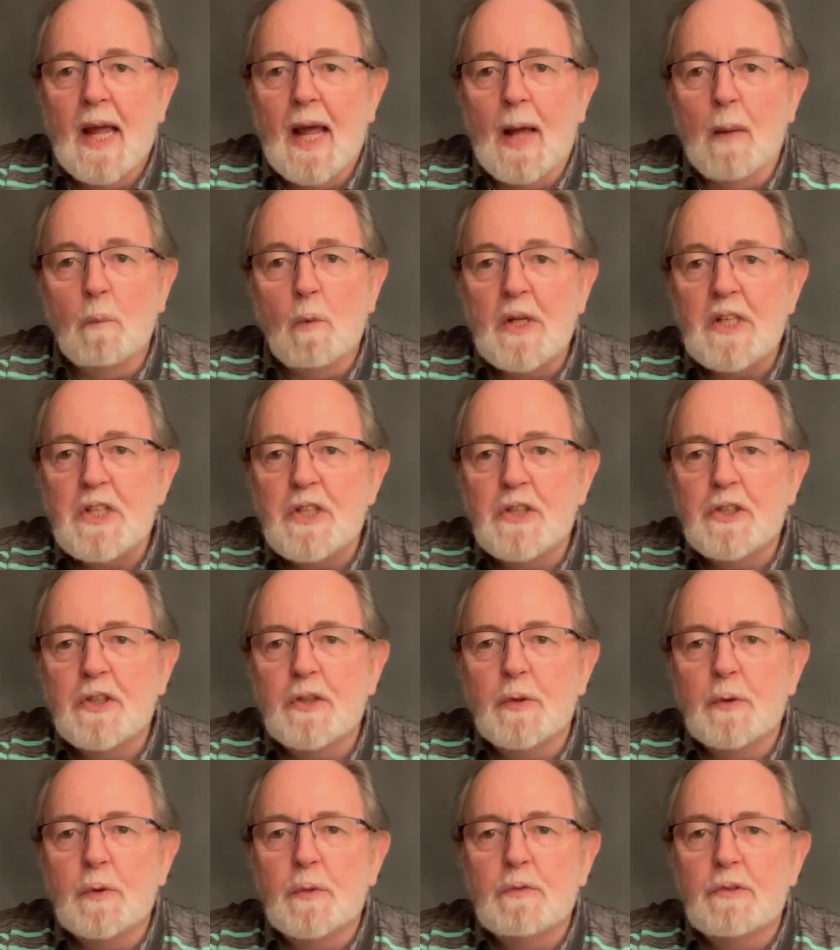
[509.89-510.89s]
And when you
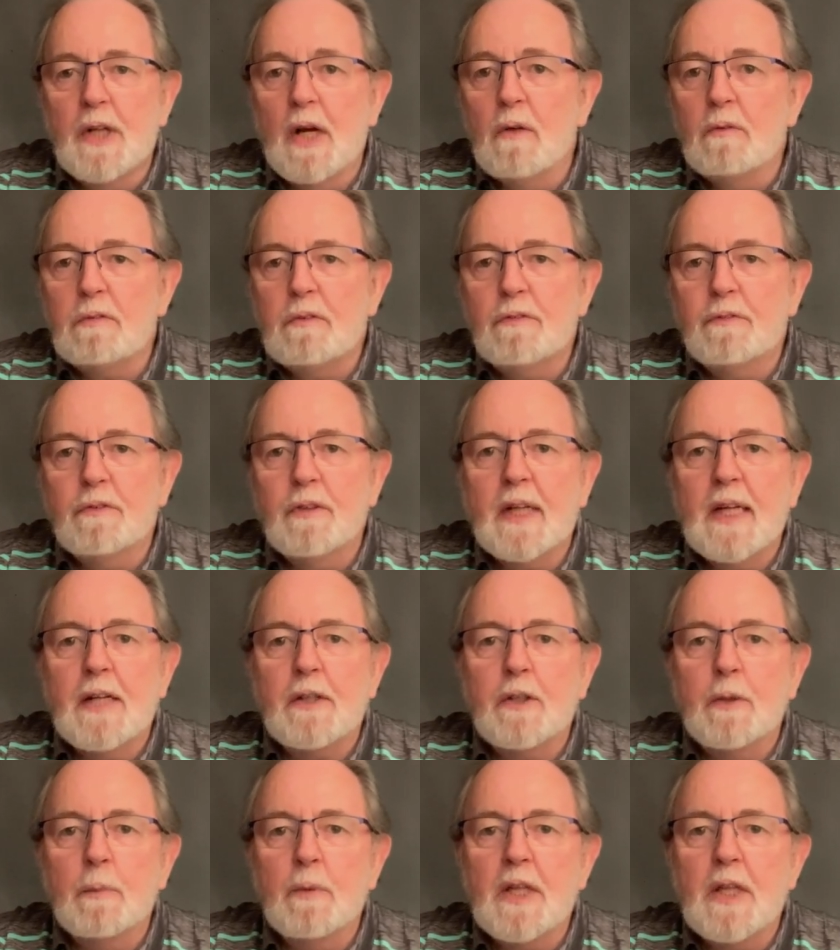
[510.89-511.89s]
do, don't
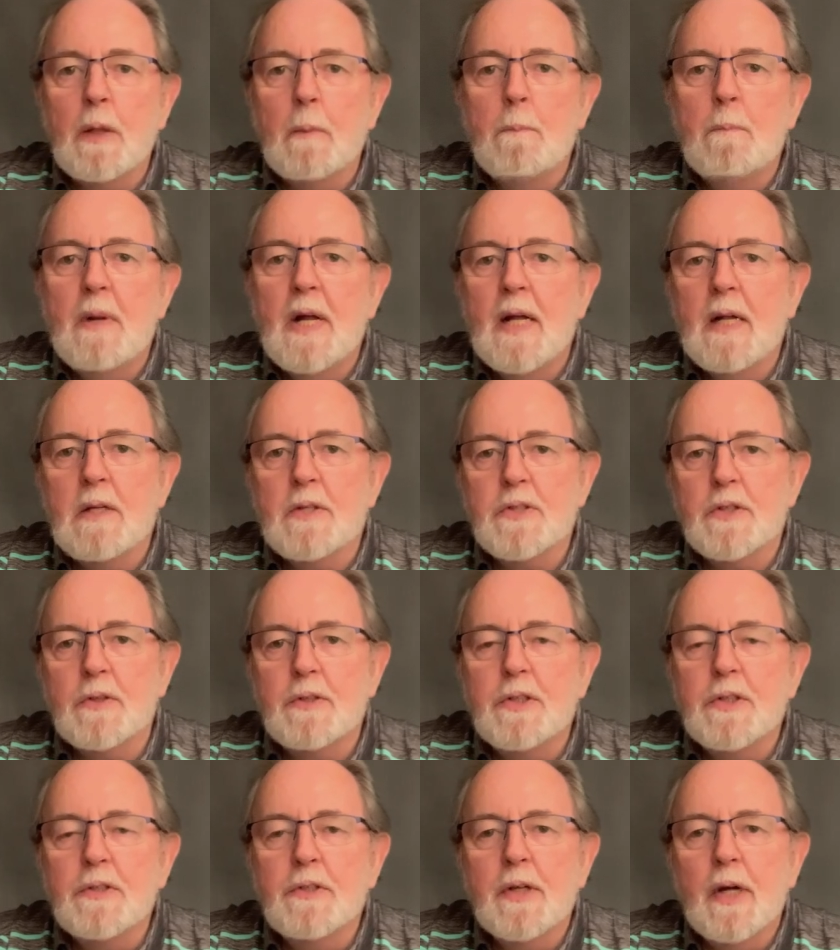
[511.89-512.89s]
forget to ring the bell so
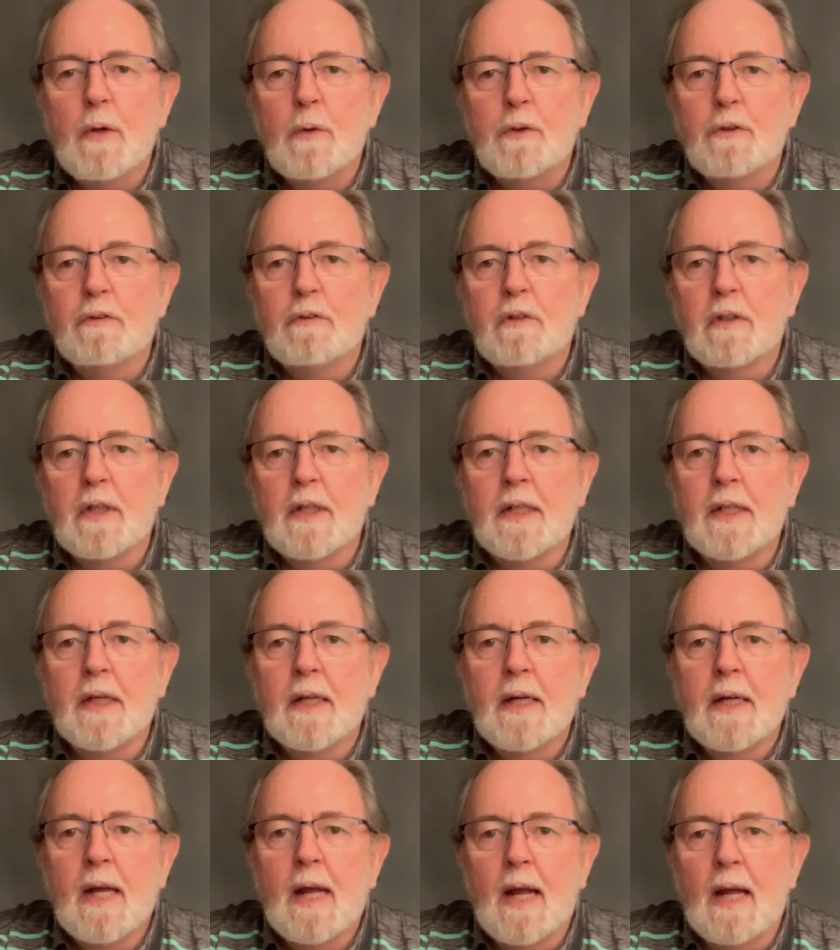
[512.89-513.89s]
you're notified
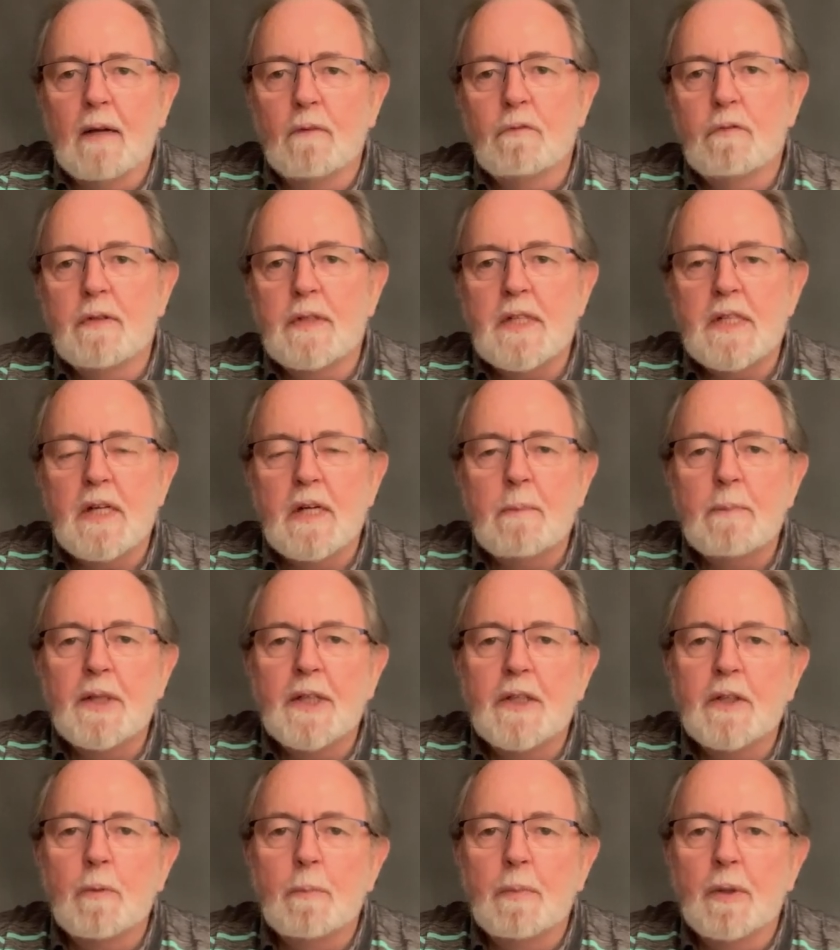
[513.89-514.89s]
every time
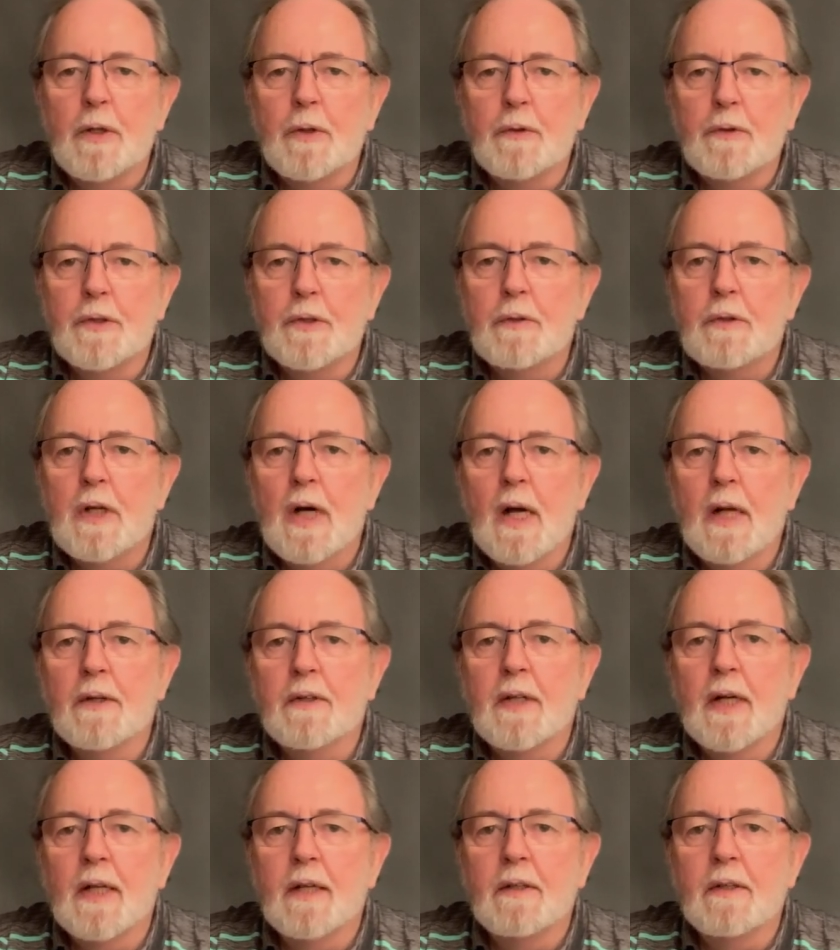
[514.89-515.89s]
I upload new
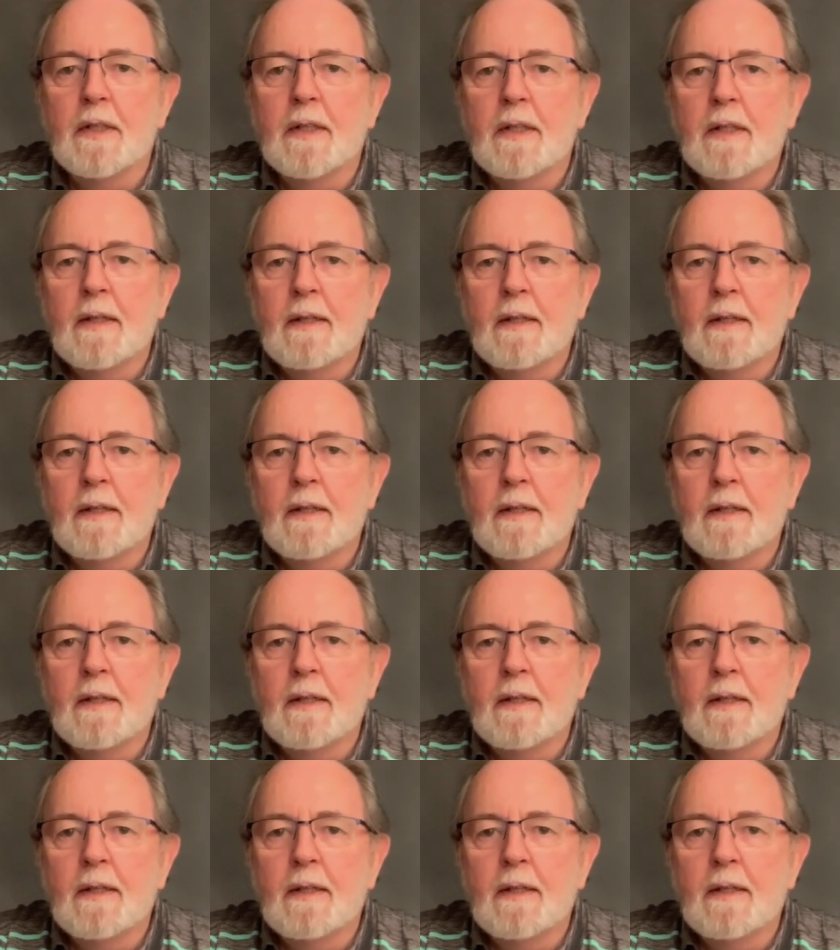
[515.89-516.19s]
content.